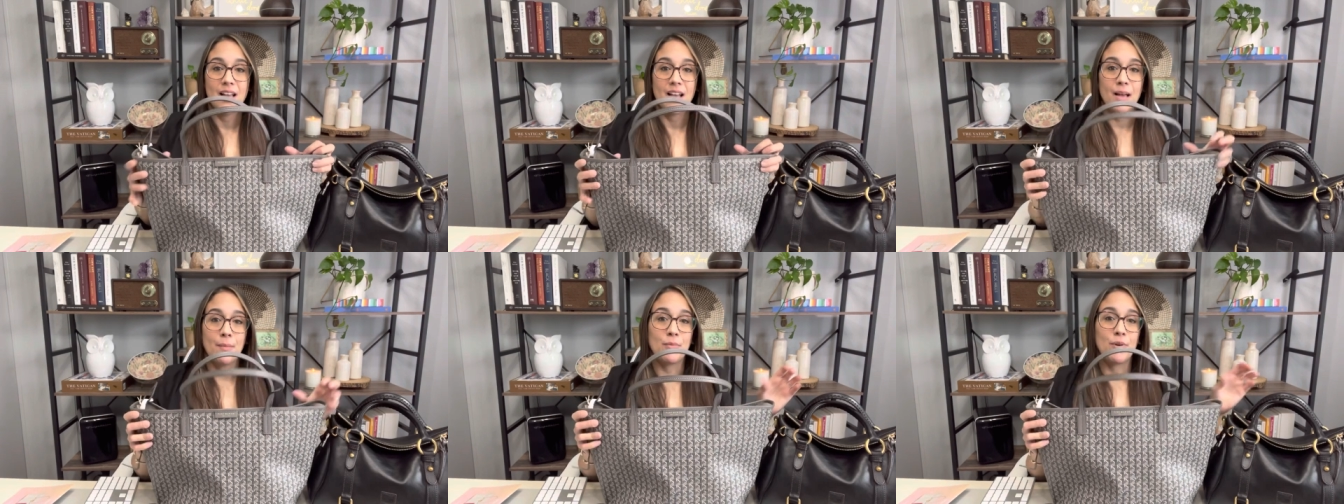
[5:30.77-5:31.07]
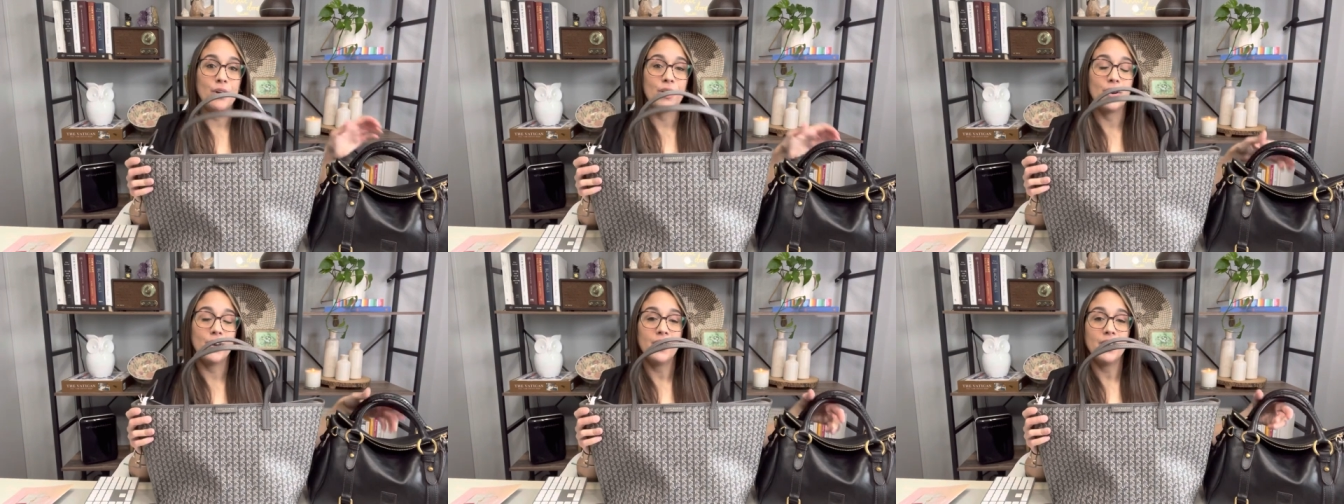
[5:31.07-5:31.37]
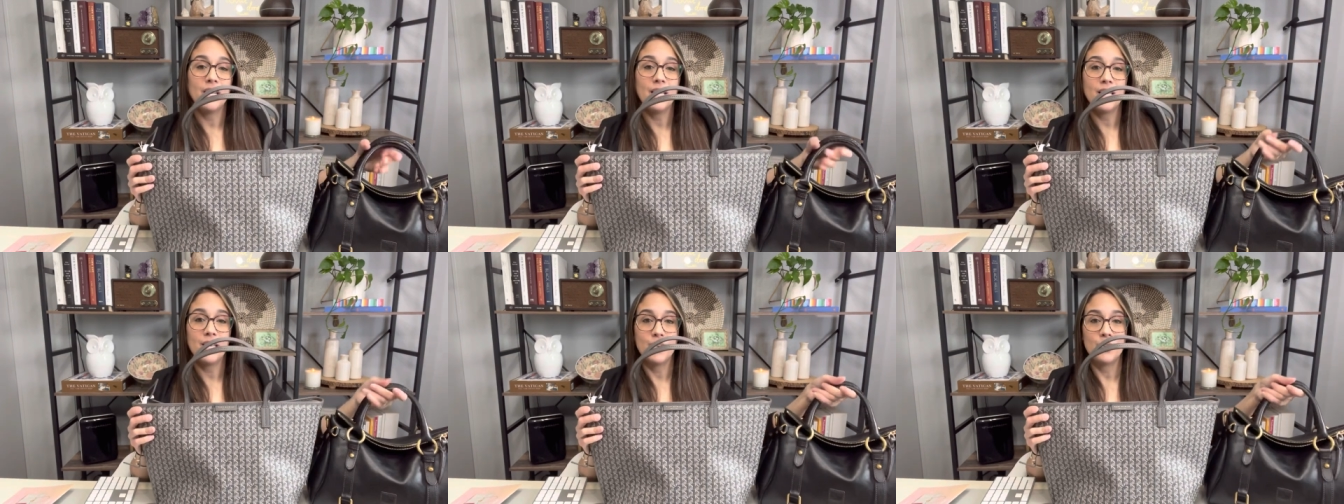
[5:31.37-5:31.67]
I'm
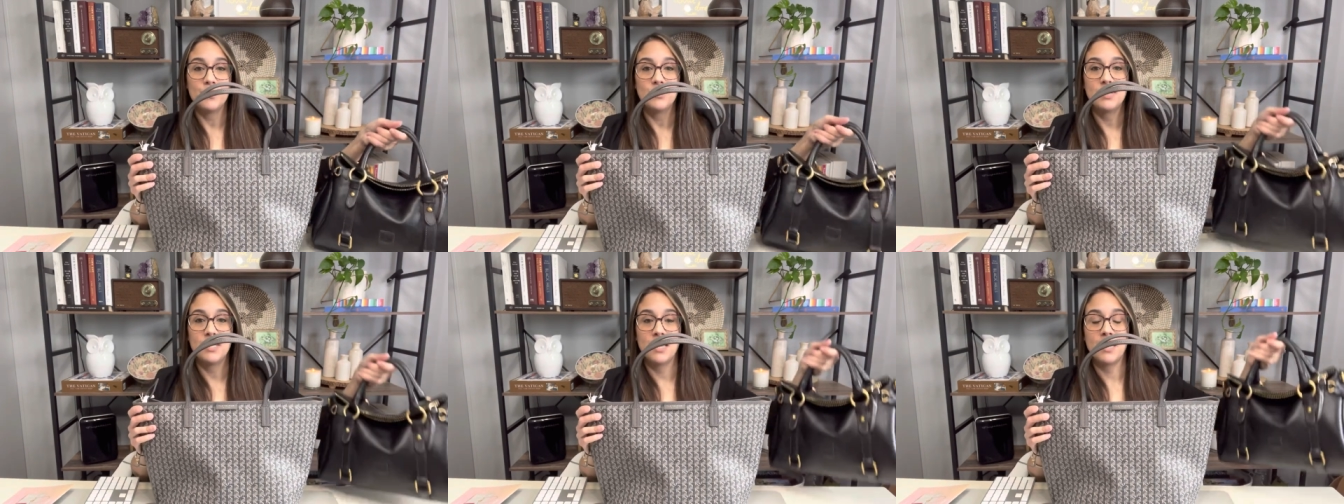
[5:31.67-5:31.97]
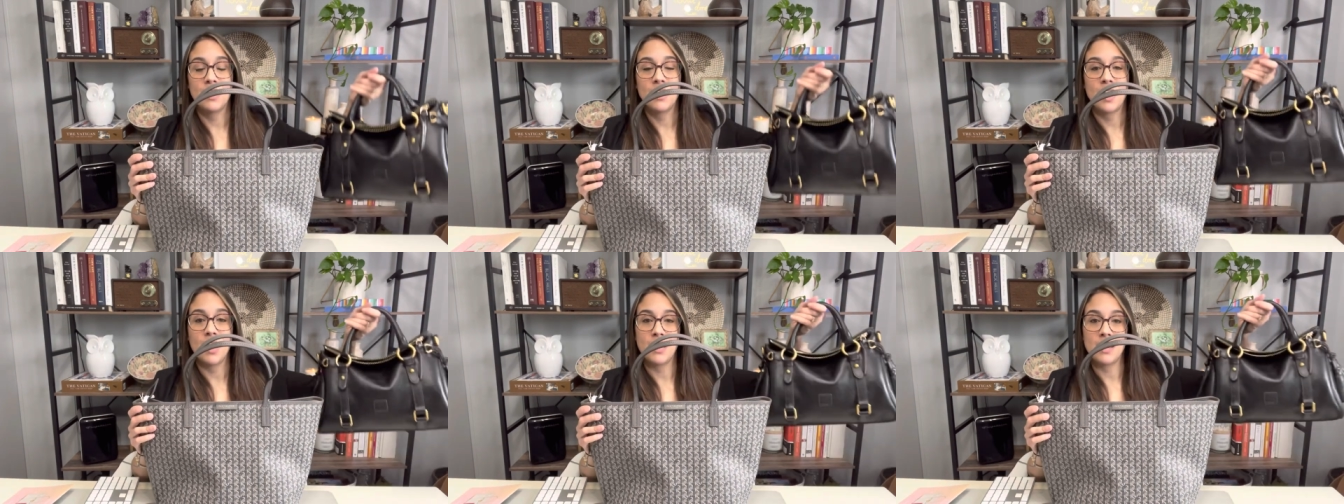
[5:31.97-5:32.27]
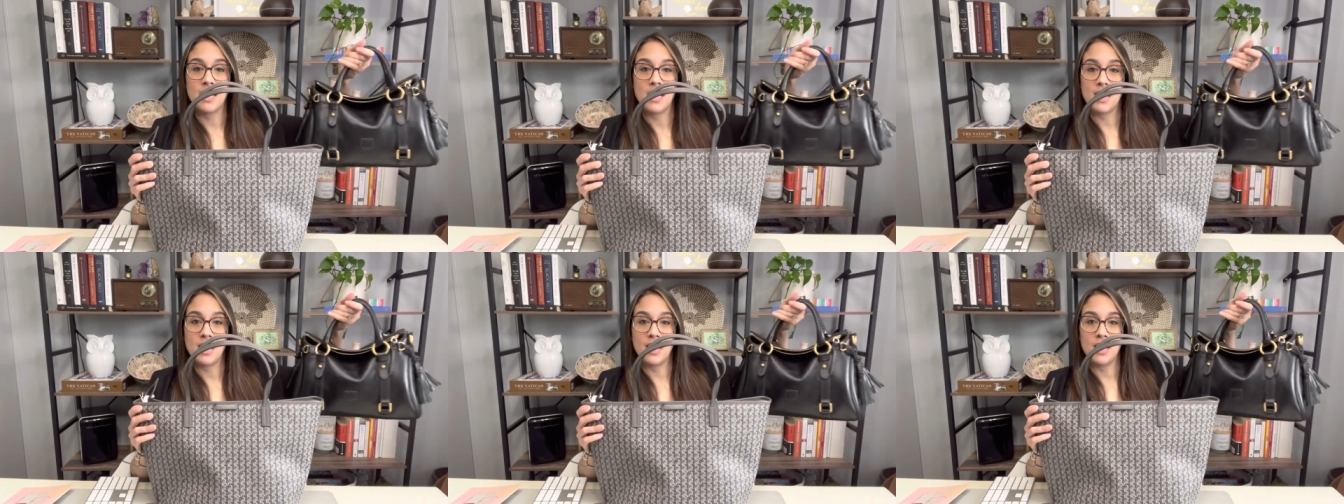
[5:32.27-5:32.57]
currently using
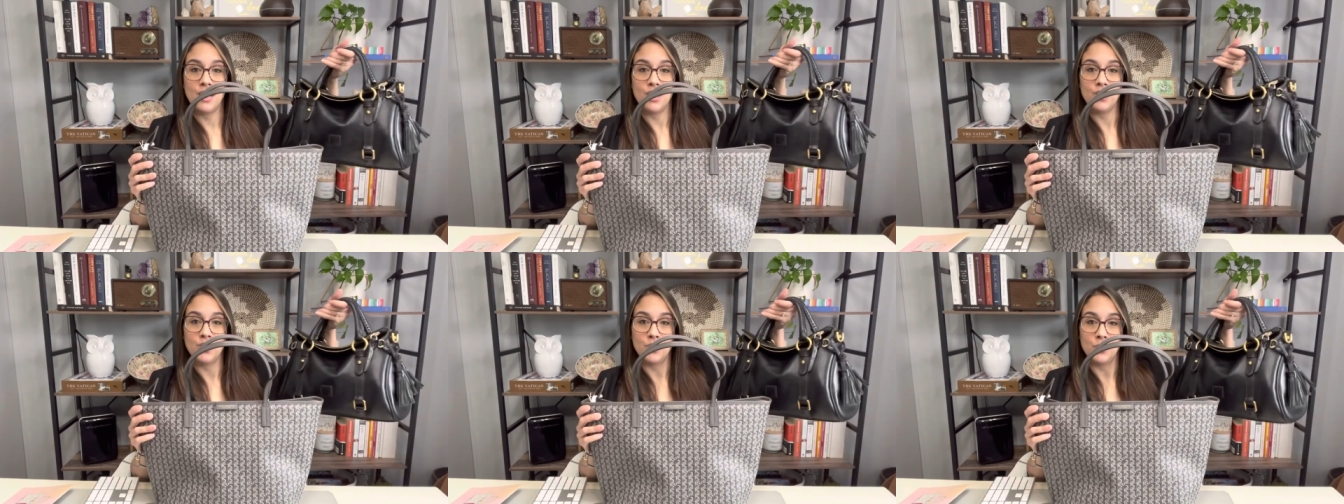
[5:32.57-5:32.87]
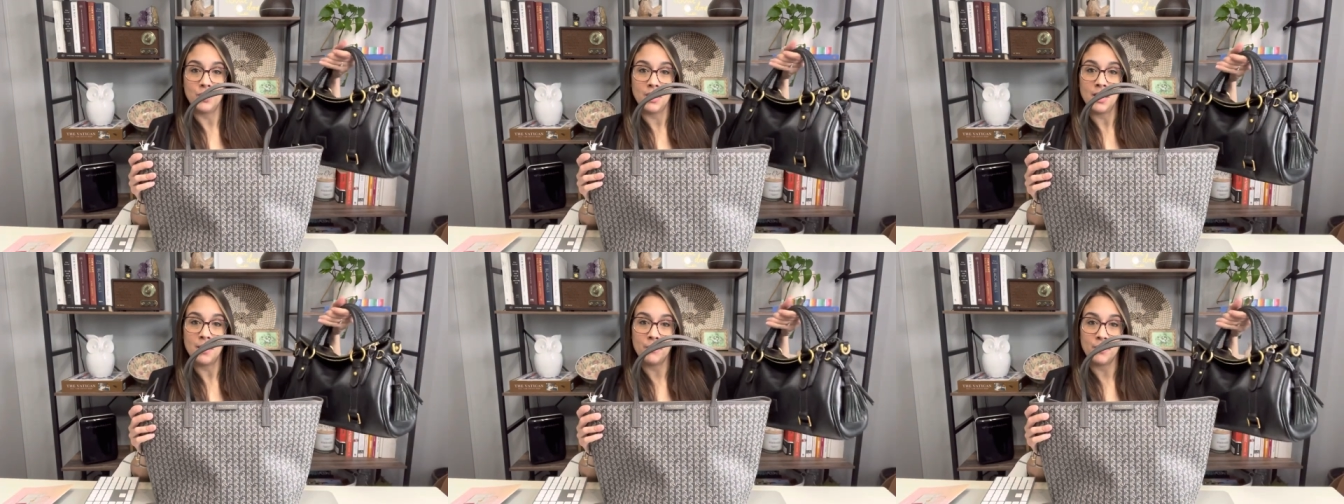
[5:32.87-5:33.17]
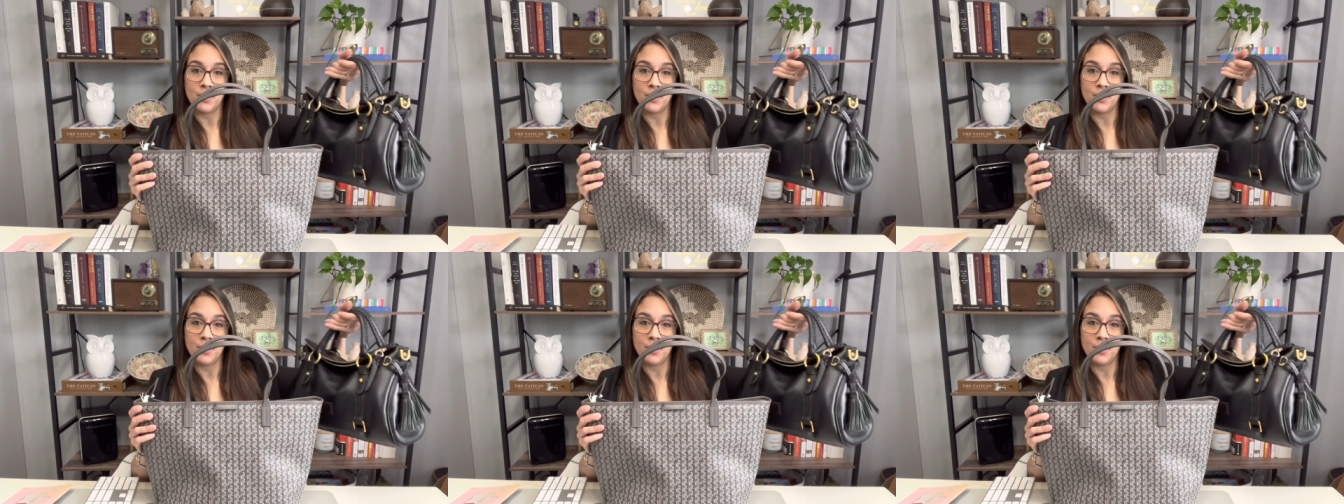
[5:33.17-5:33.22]
the Dooney